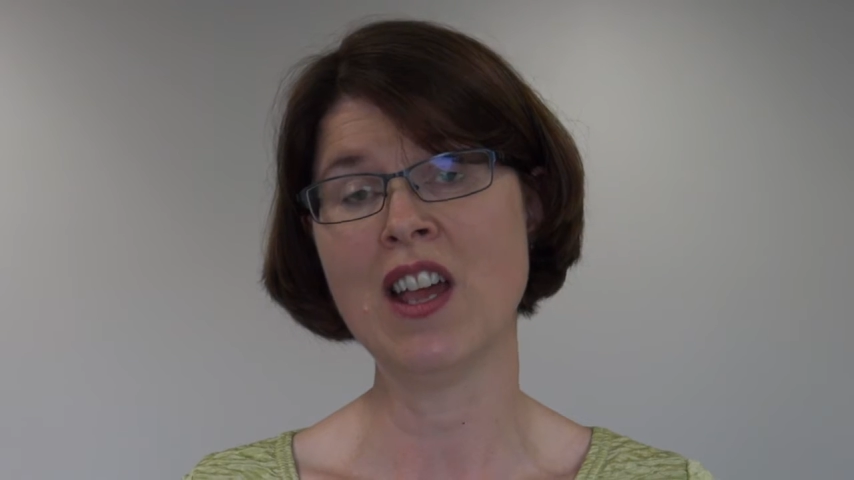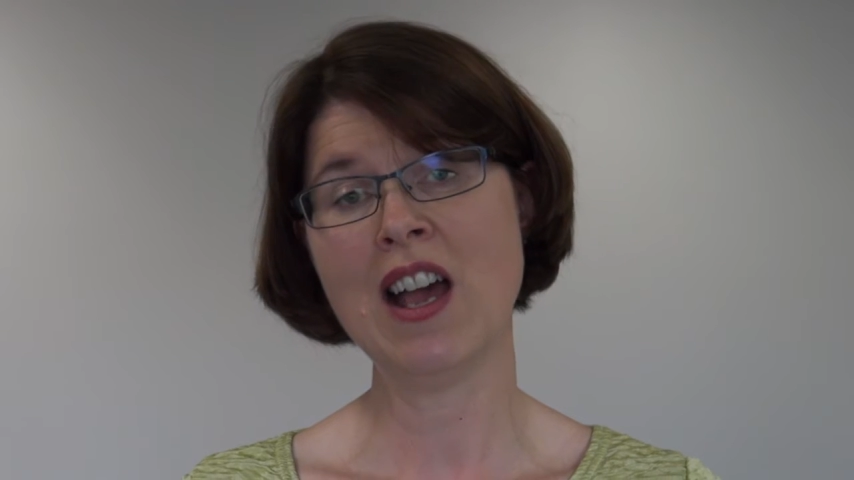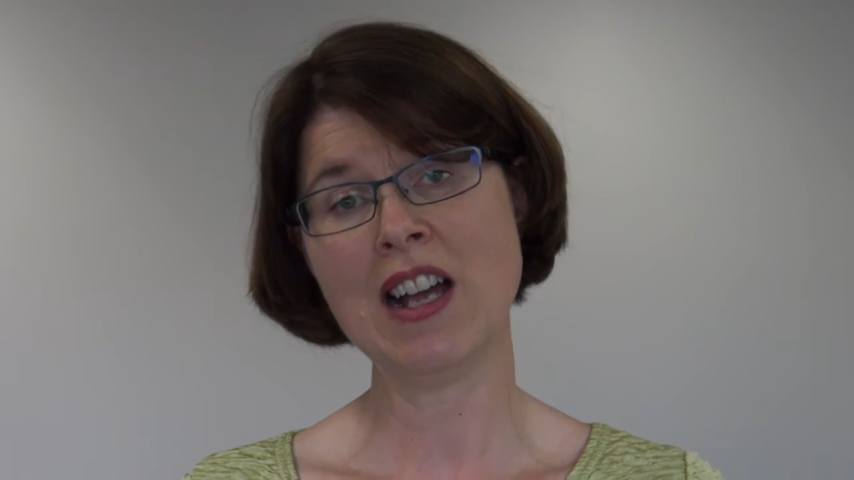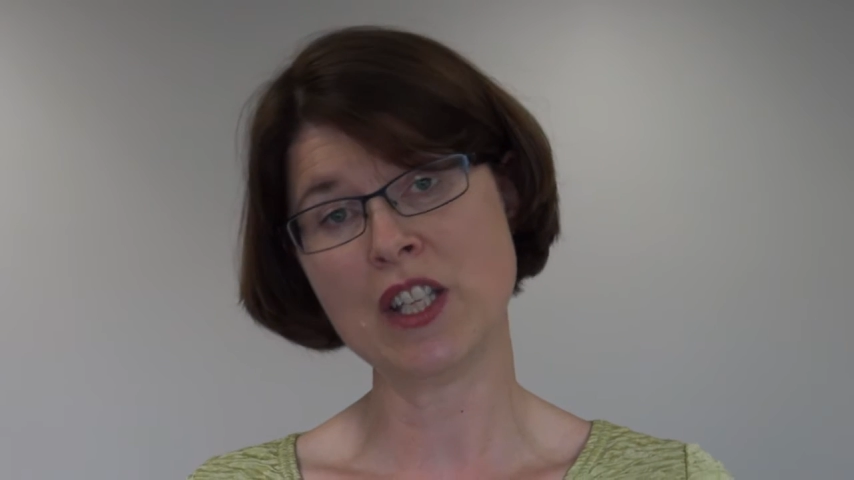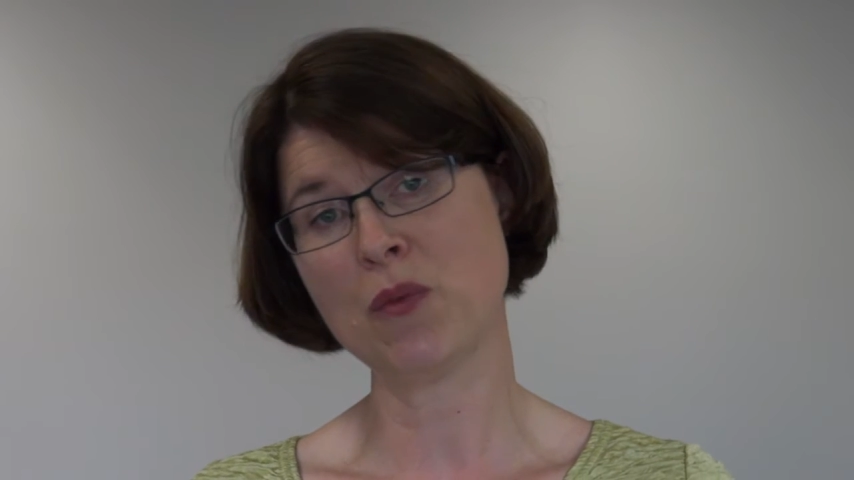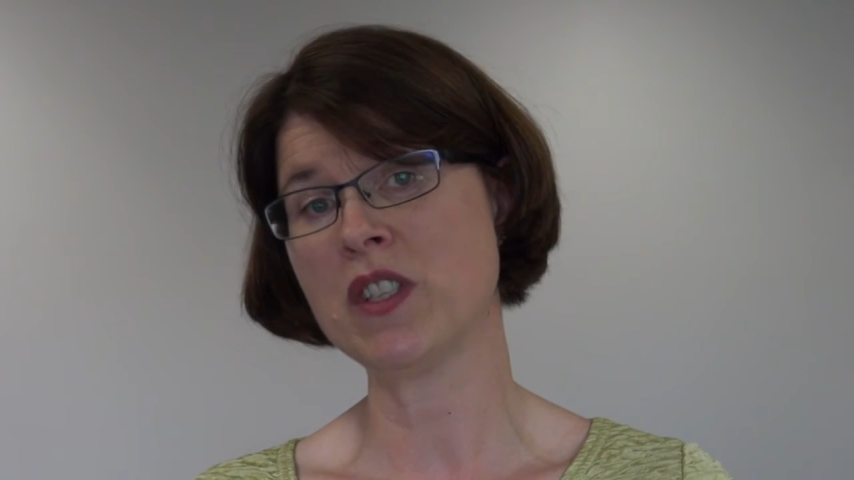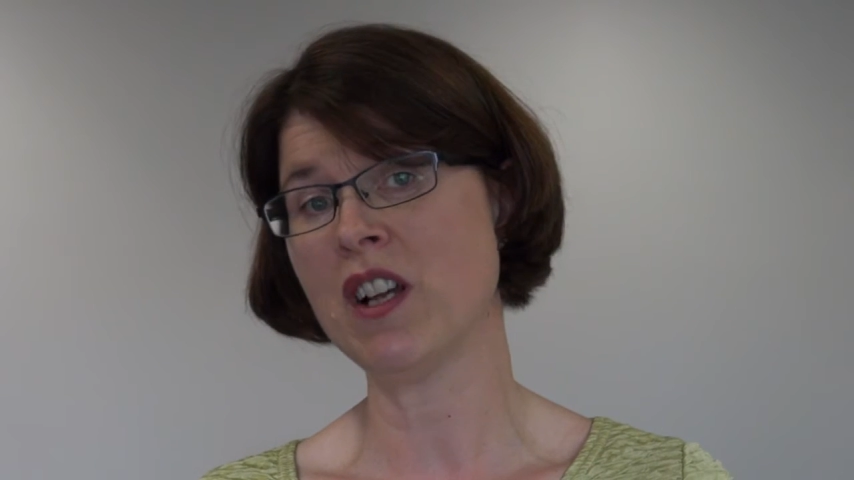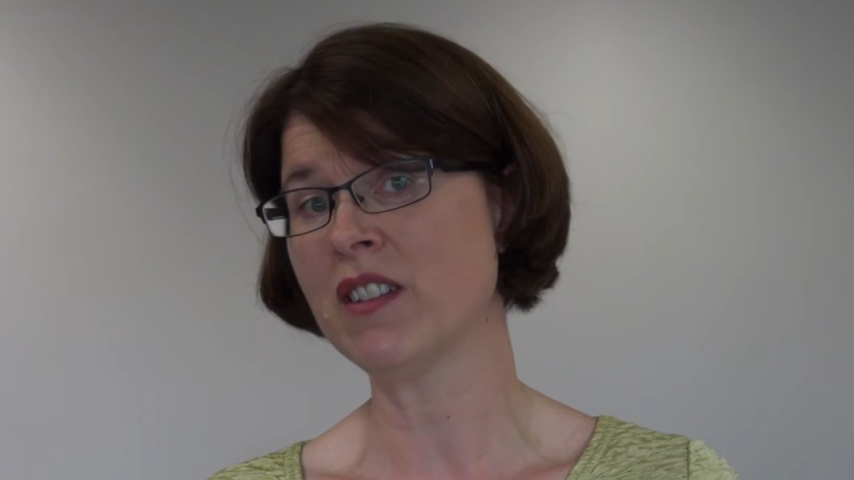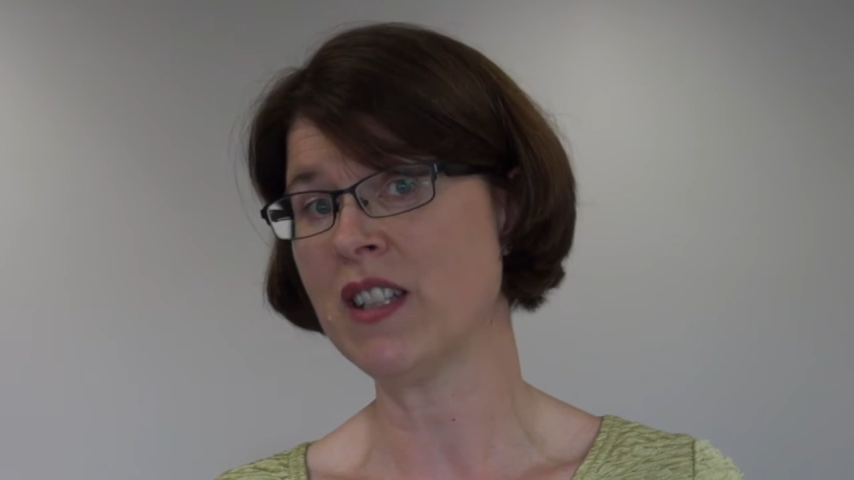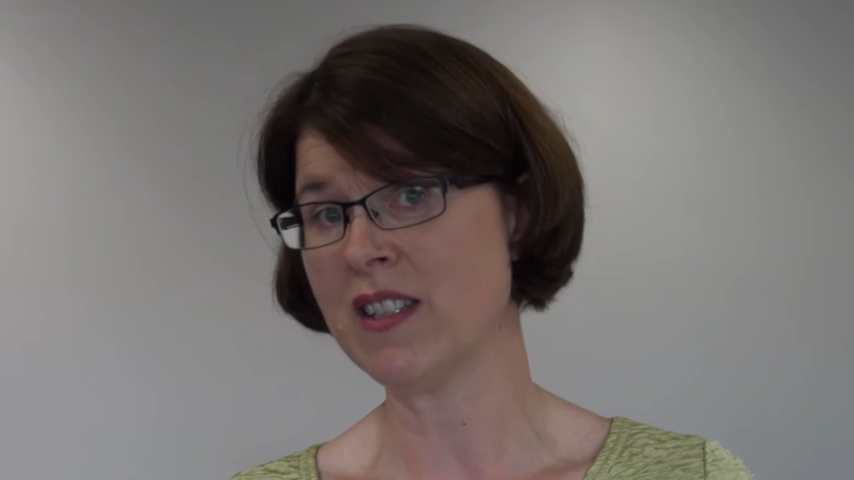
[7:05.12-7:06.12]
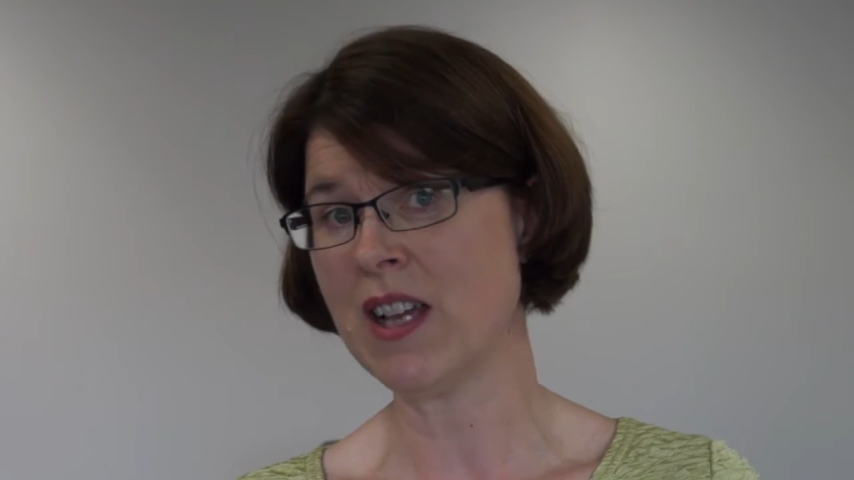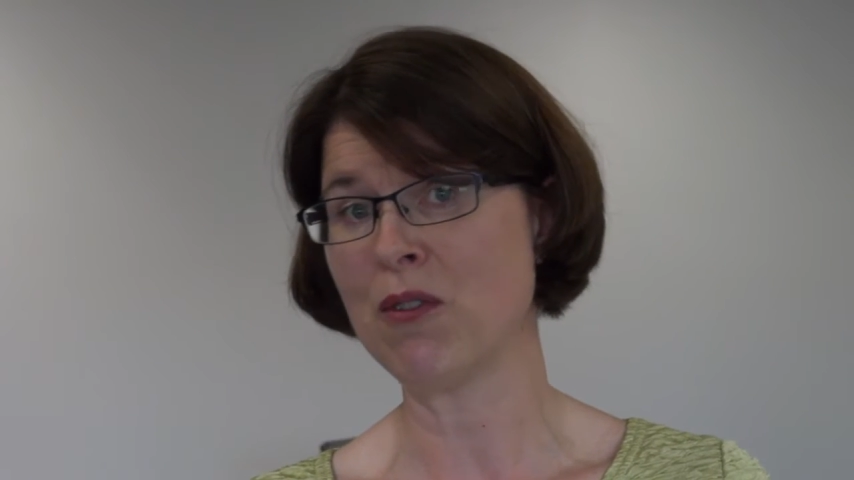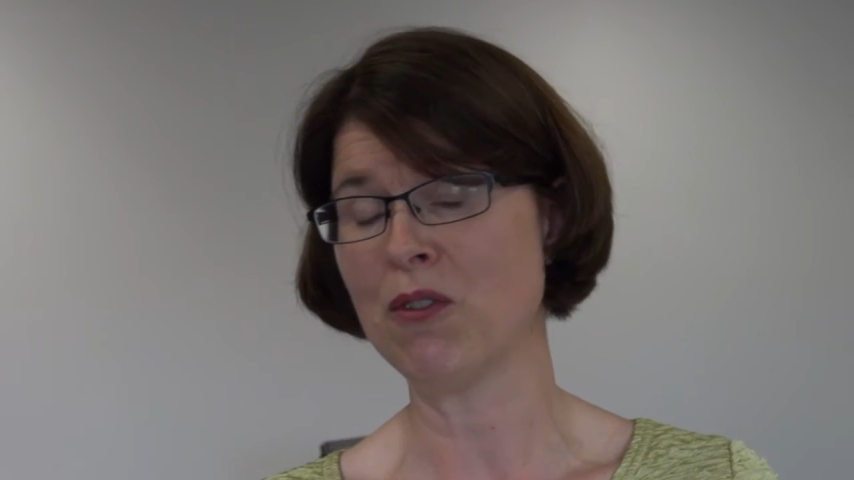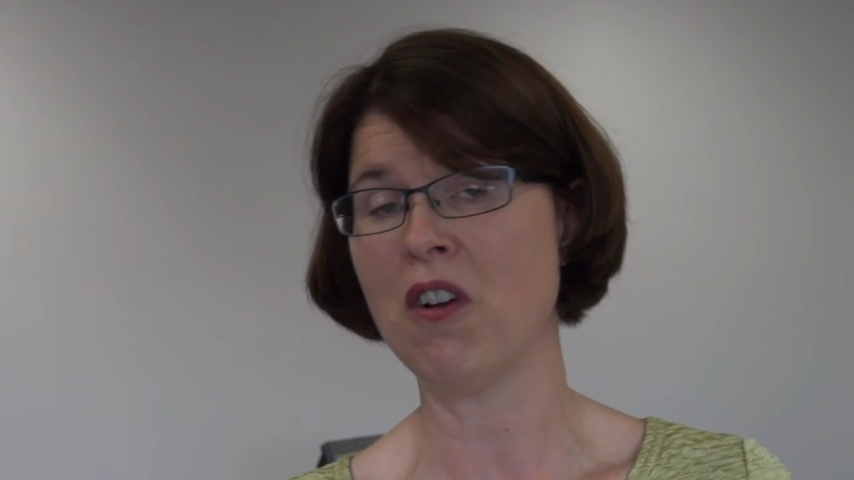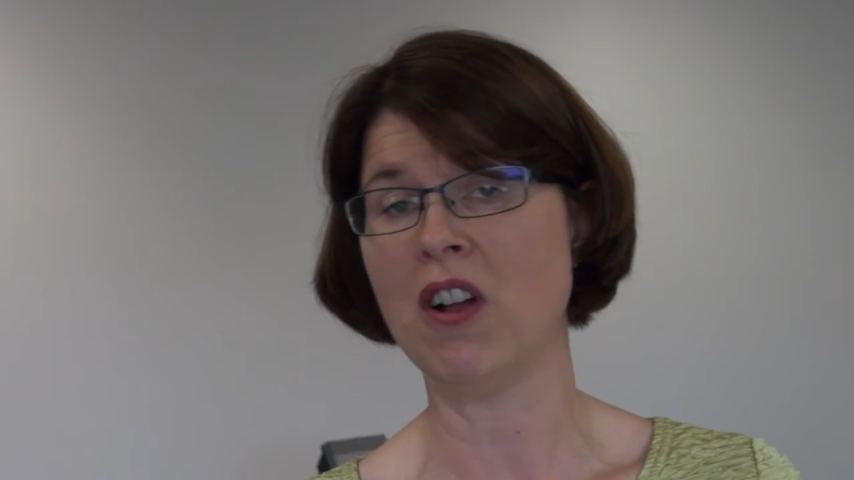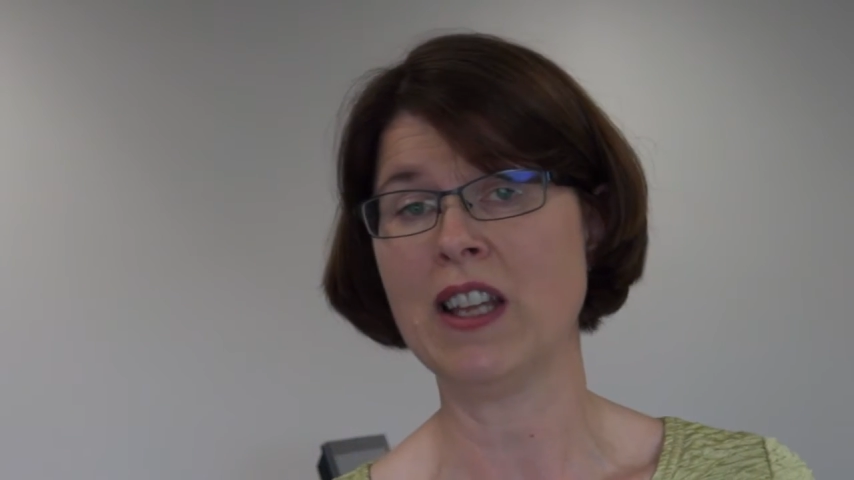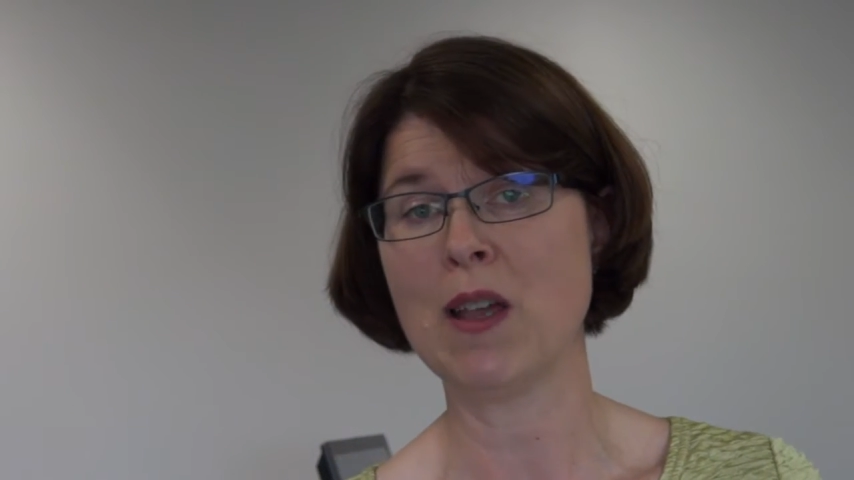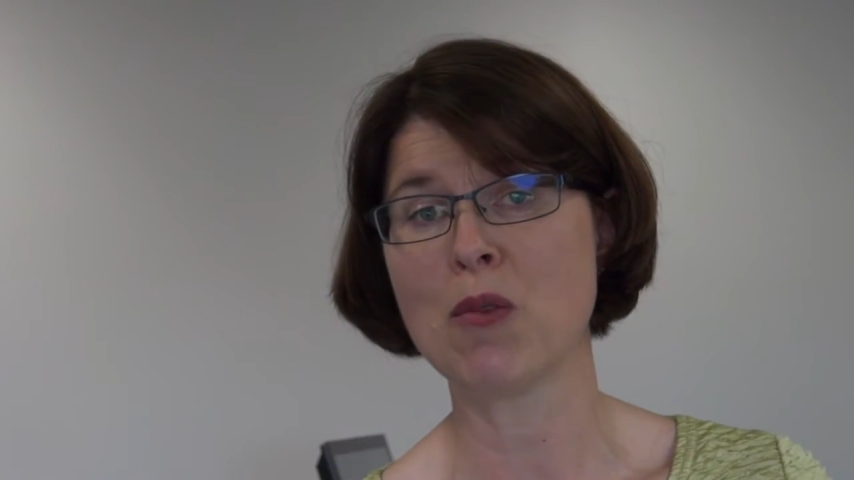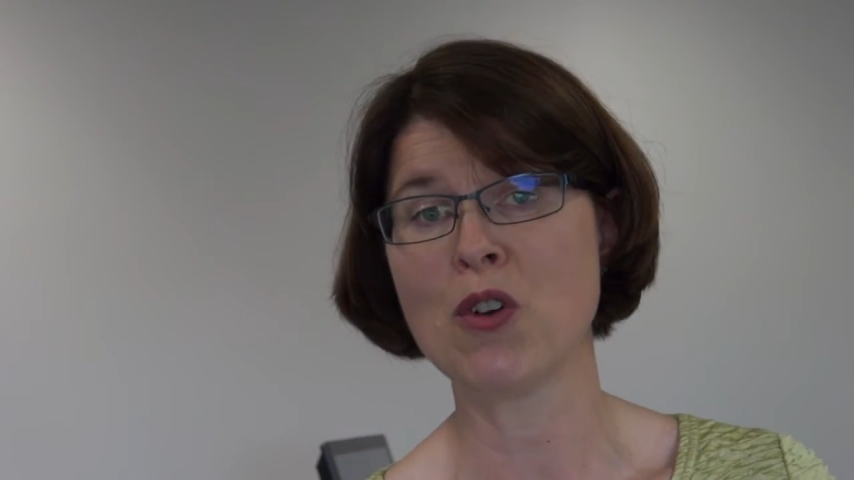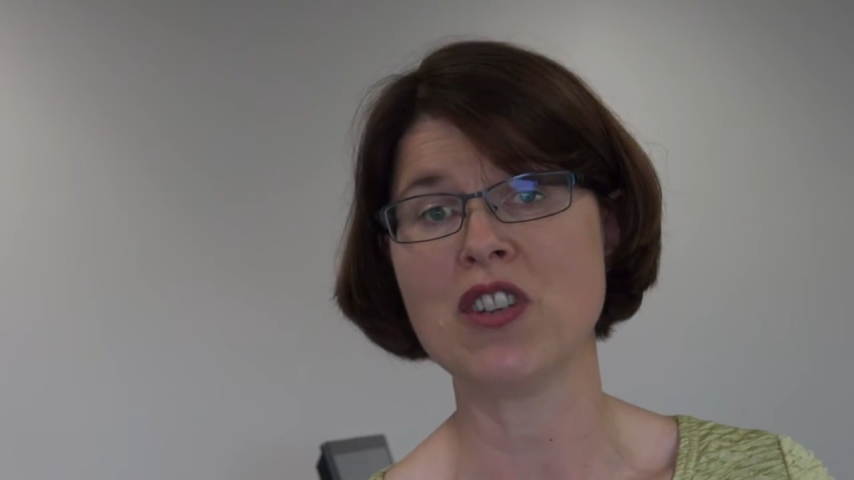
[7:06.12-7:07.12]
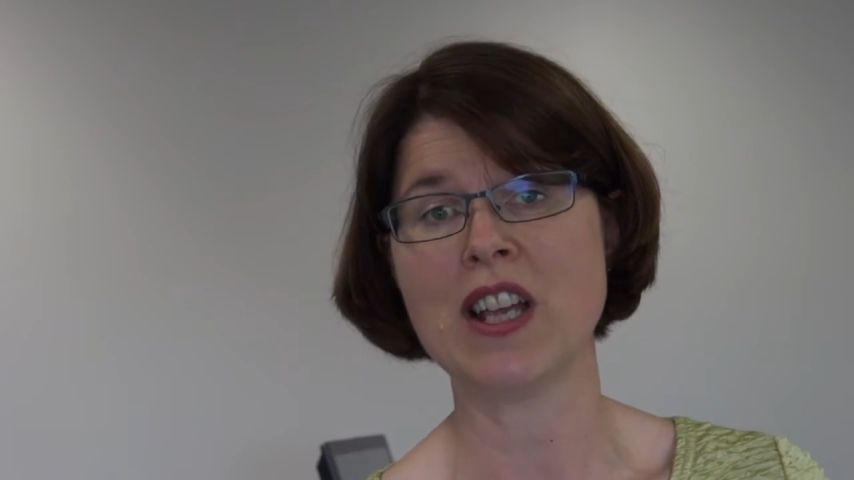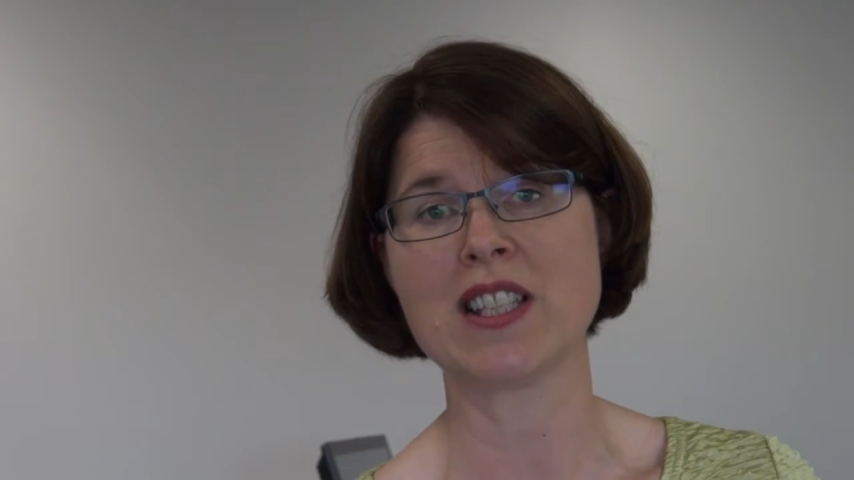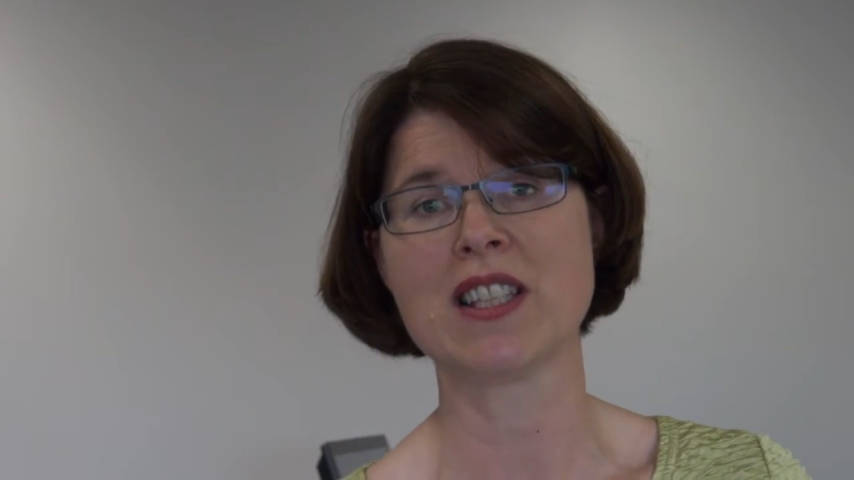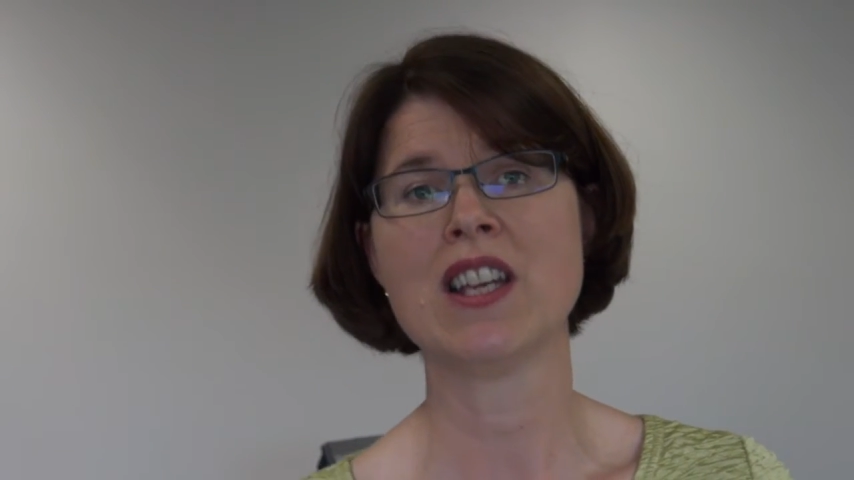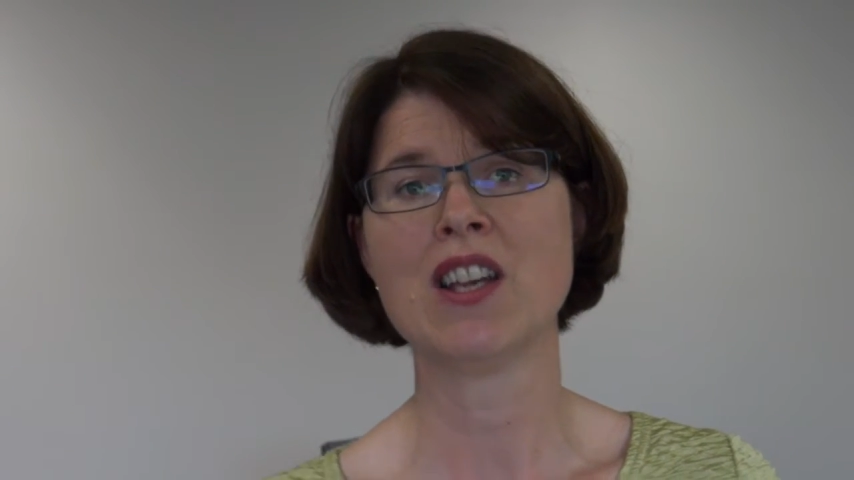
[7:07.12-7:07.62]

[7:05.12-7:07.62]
And it's resulted in several final year projects